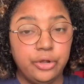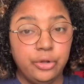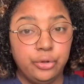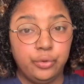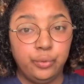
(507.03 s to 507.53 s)

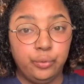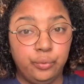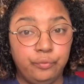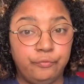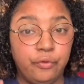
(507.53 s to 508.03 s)
who,
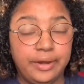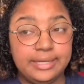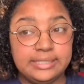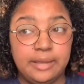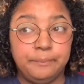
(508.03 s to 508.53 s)
for
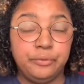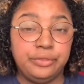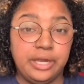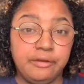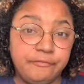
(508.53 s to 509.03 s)
example,
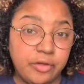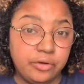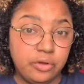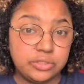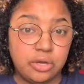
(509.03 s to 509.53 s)
their
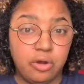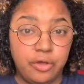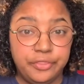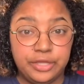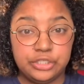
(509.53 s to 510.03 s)
photos are
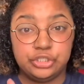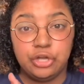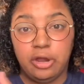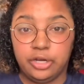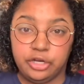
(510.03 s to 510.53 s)
on the
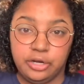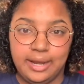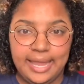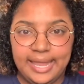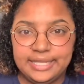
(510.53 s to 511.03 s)
darker,
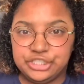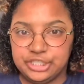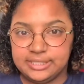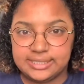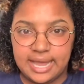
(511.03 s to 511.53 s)
edgy
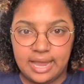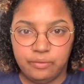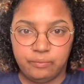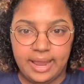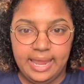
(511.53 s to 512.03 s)
side,
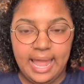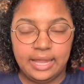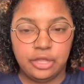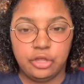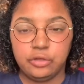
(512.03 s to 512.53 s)
right? I
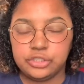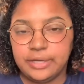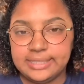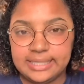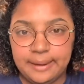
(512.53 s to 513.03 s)
could go straight
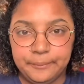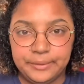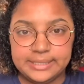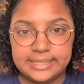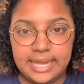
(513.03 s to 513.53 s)
to that
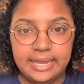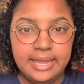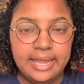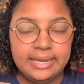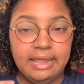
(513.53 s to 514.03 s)
preset.
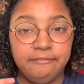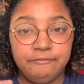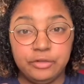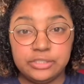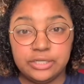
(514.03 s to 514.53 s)
That
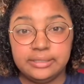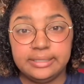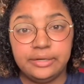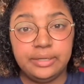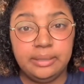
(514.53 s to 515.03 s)
filter
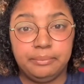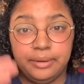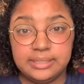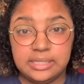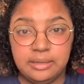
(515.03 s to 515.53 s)
literally
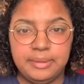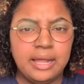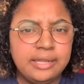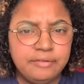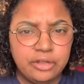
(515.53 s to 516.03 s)
brings it up. Y'all
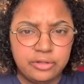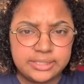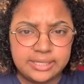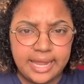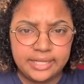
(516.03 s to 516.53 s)
ever go to
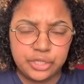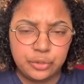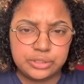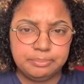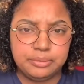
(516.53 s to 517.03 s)
like those
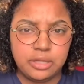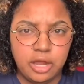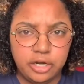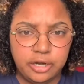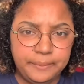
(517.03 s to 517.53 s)

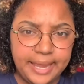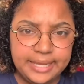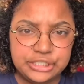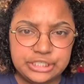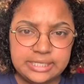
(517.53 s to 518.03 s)
blogger
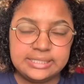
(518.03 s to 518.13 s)
pages